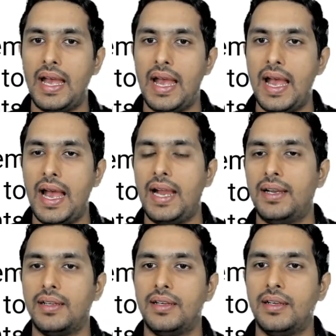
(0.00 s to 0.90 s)

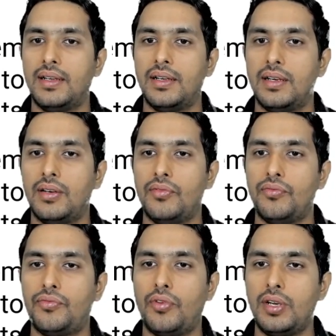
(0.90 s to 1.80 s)
and
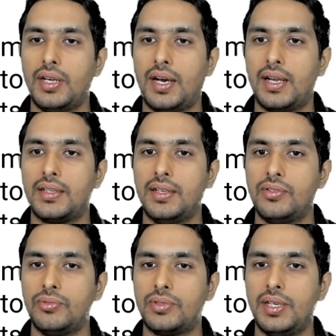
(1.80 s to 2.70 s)
what are the
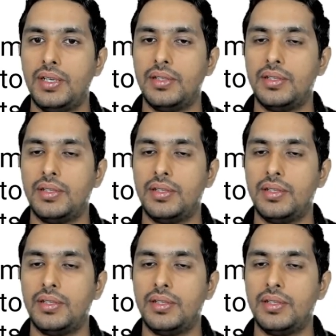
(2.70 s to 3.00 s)
suited